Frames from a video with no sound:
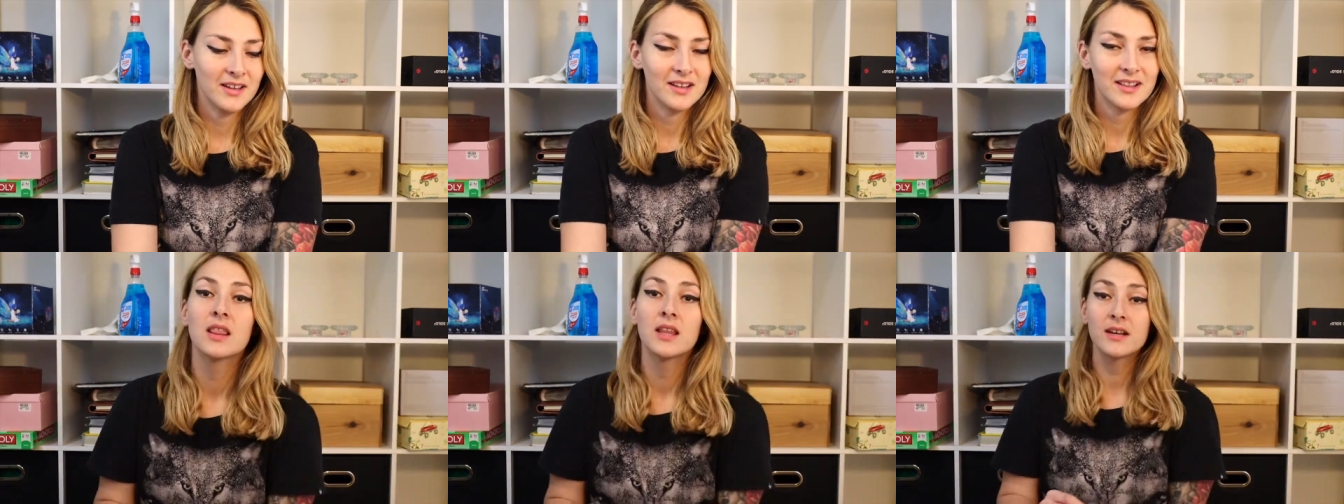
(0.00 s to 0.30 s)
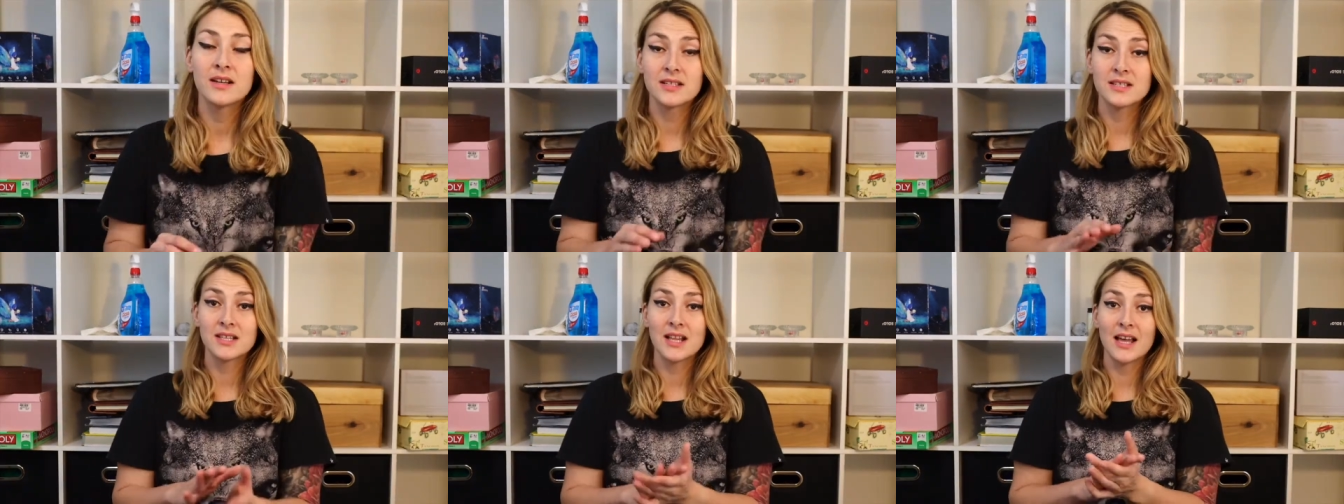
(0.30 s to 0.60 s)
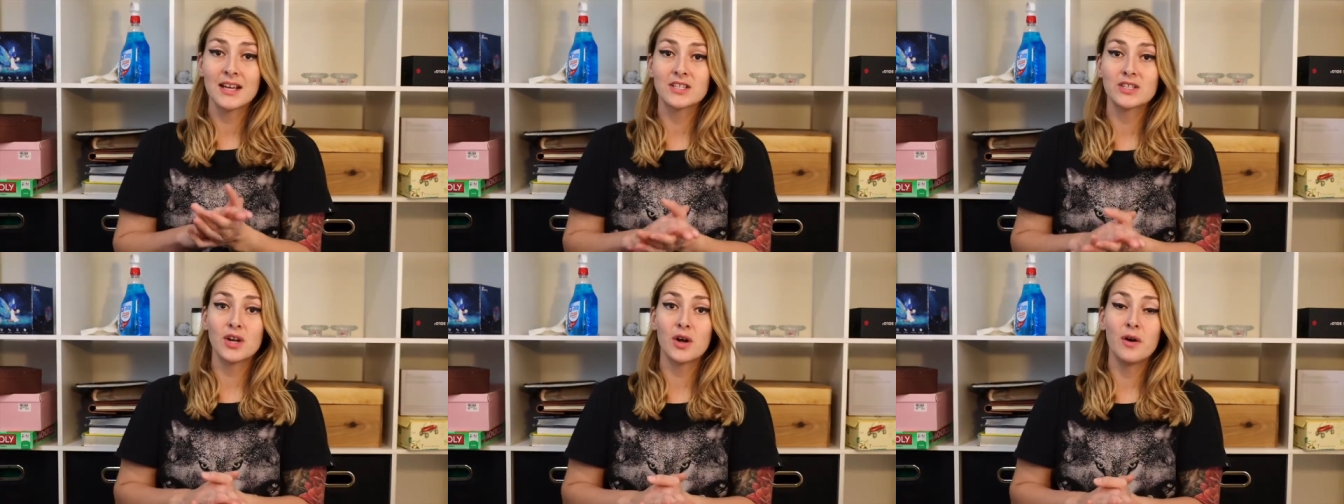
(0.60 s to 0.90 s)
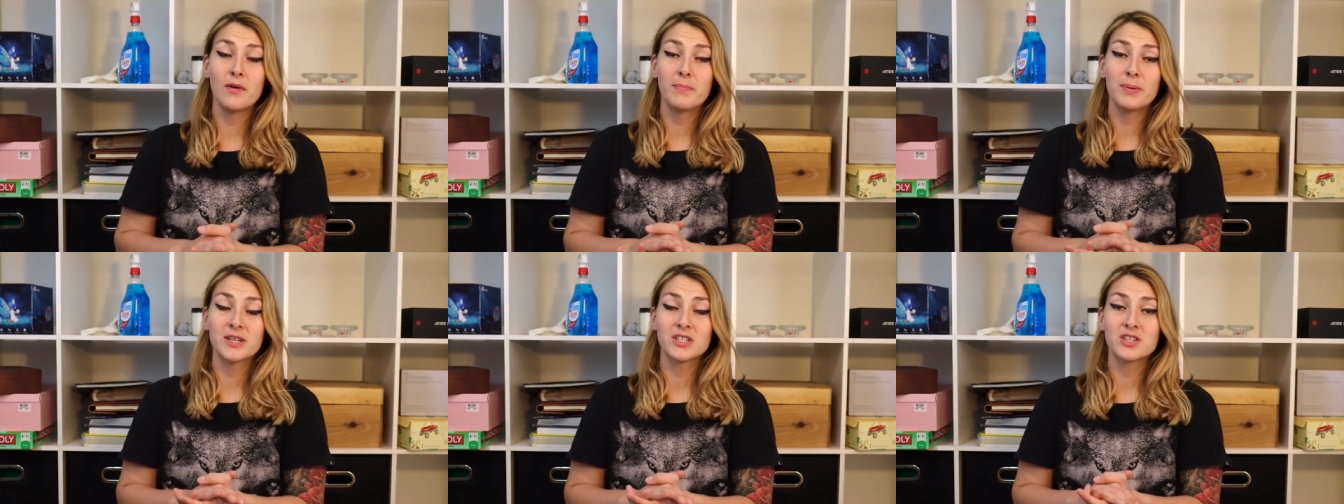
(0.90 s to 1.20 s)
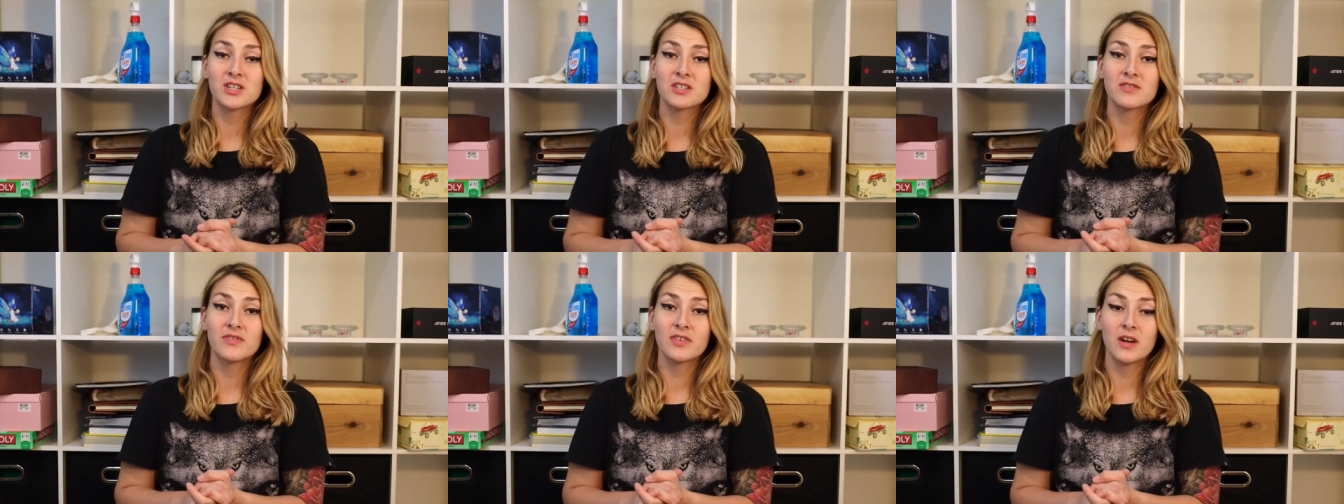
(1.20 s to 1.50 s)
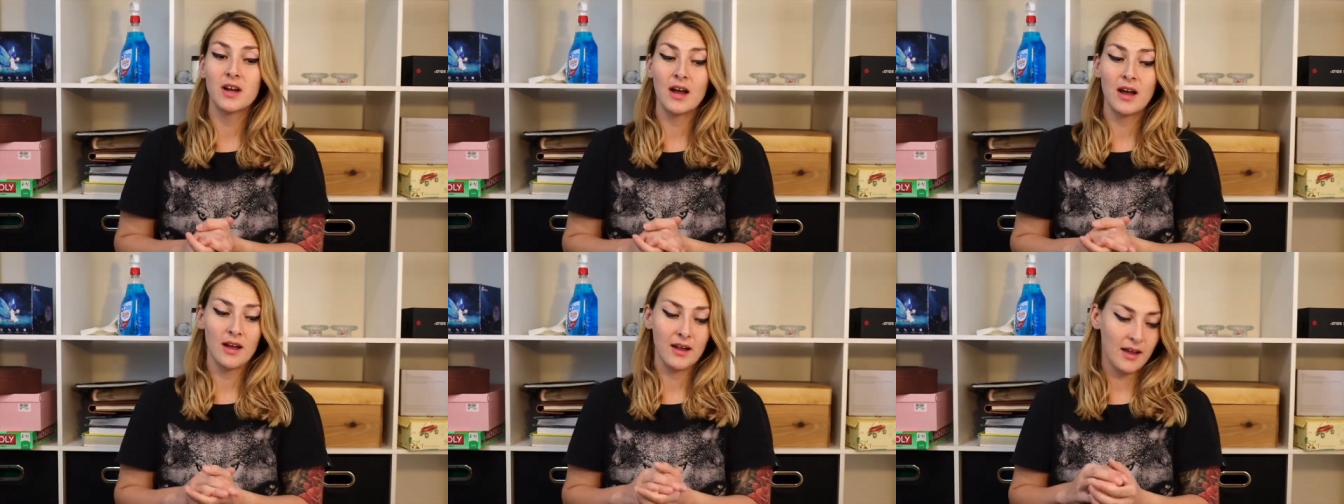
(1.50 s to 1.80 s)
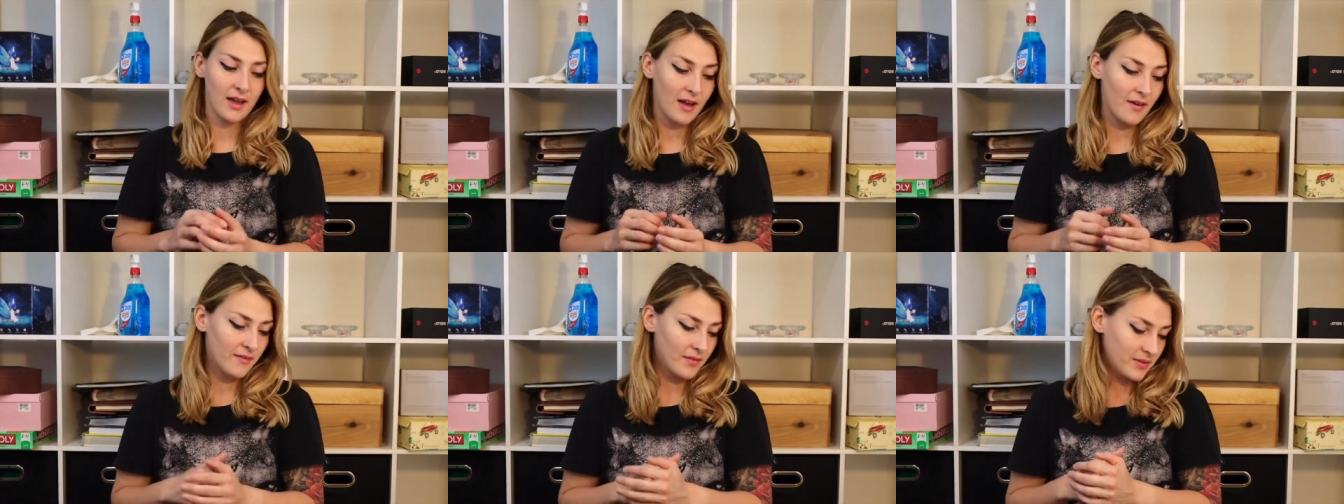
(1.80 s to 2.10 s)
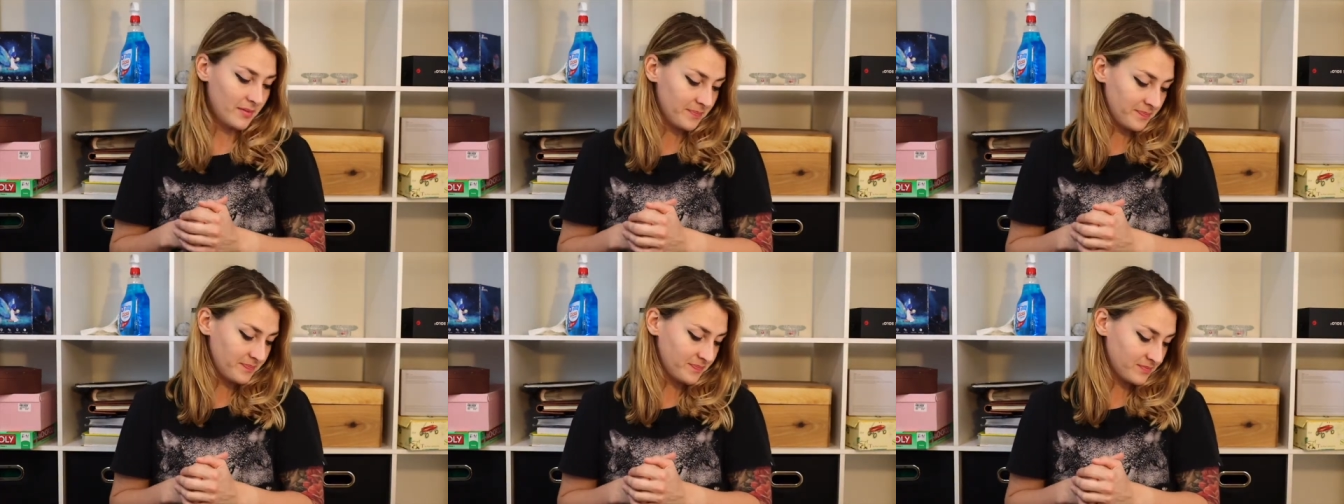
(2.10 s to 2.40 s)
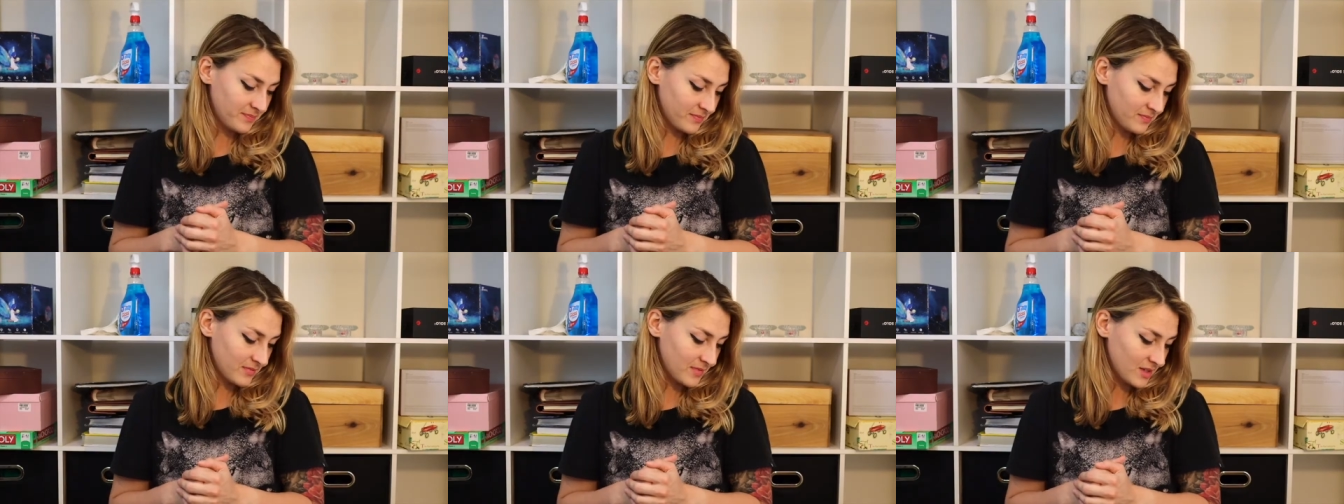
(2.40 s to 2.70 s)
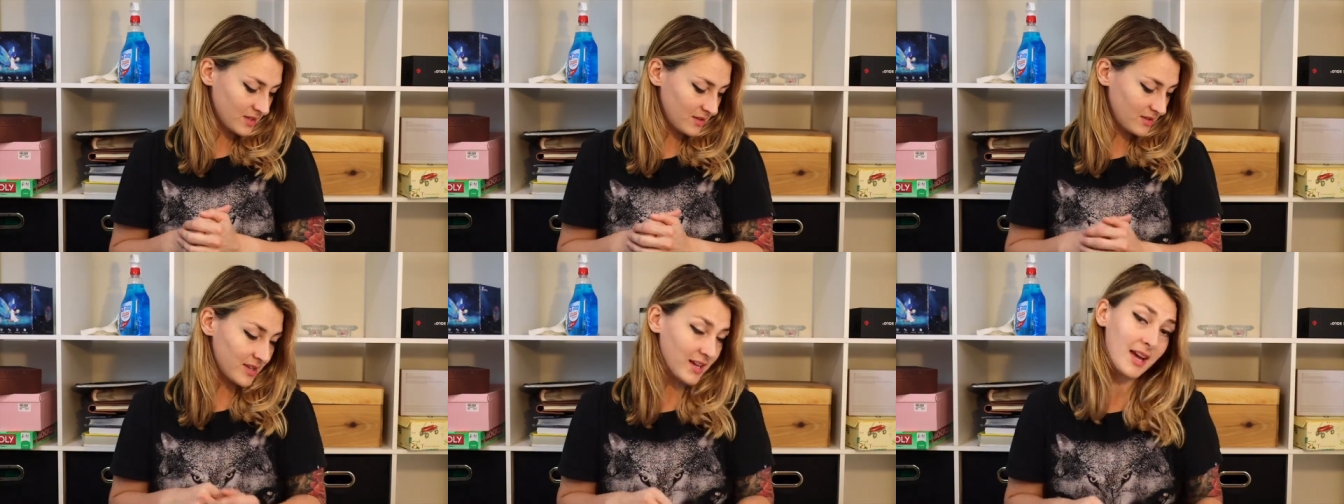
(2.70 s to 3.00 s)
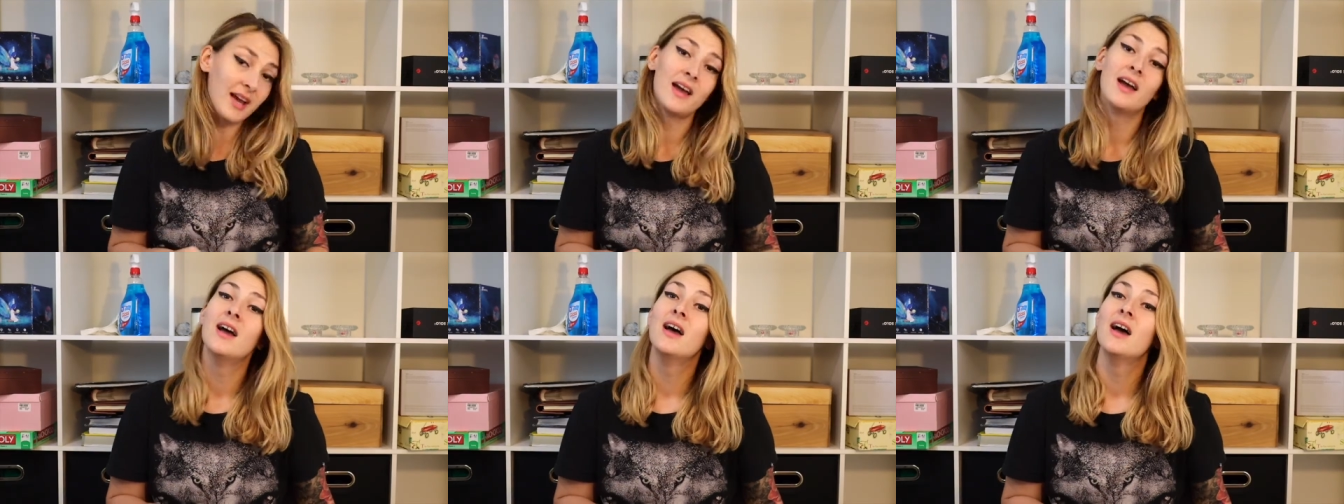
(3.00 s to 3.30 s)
little slideshow of pictures for I have them. Okay.